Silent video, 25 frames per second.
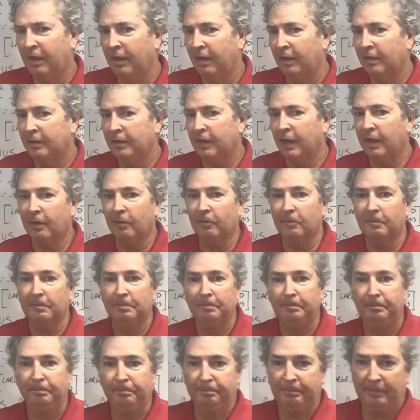Now,
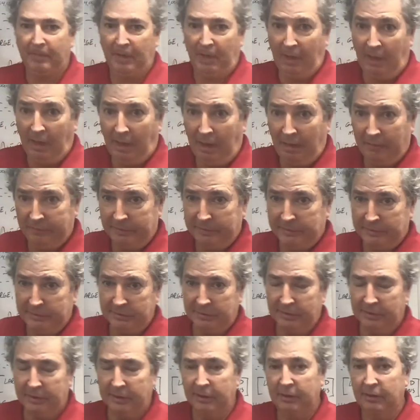
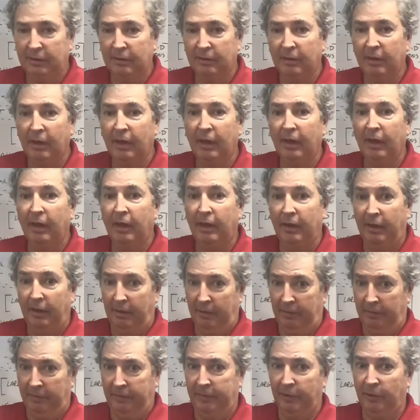obviously,
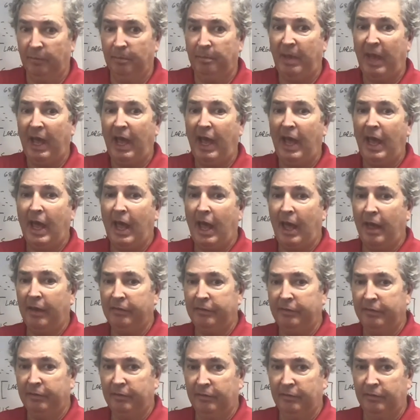their path
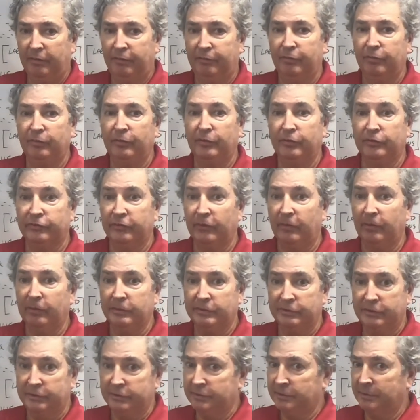through the solar
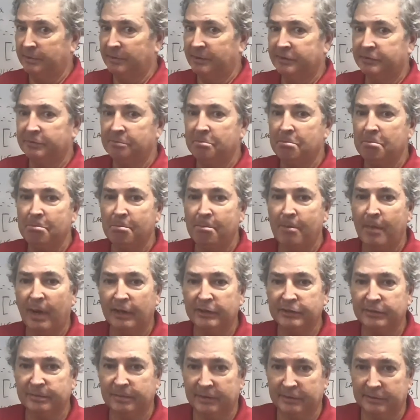system is
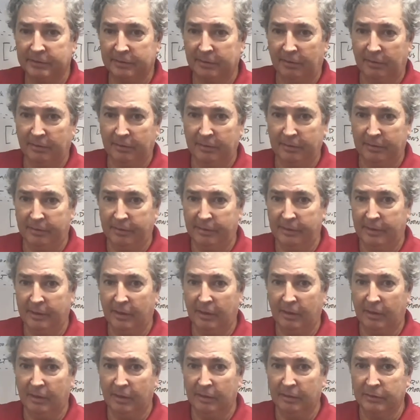much, much longer than
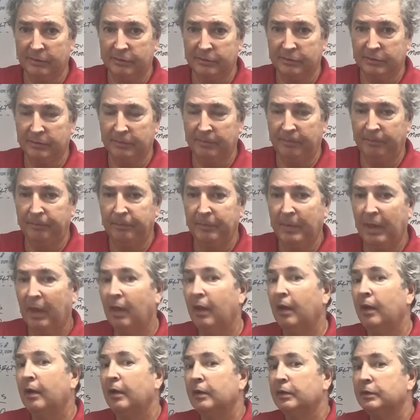ours.
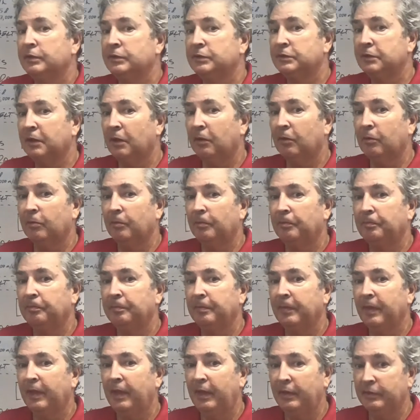So,
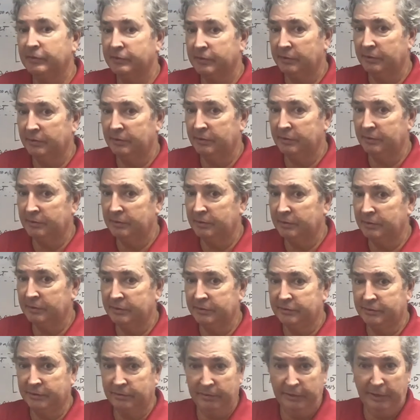is
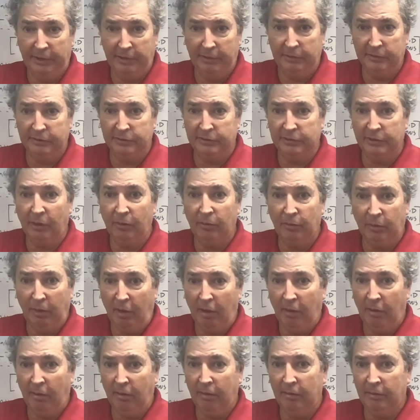their year so
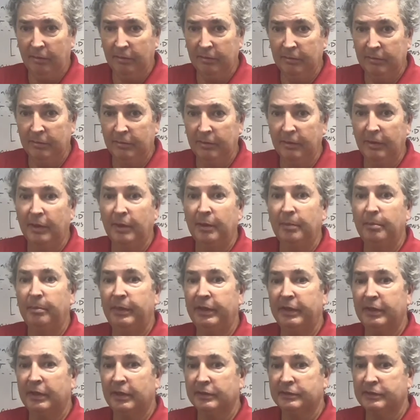long
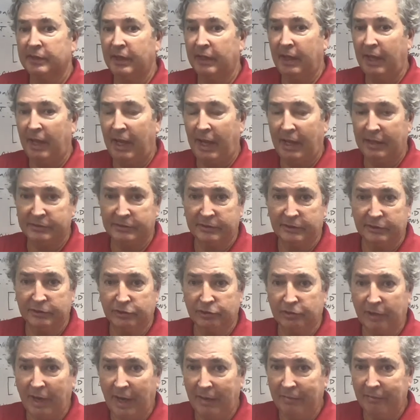because it has to
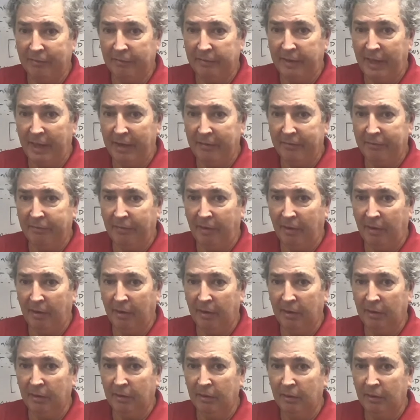travel that far,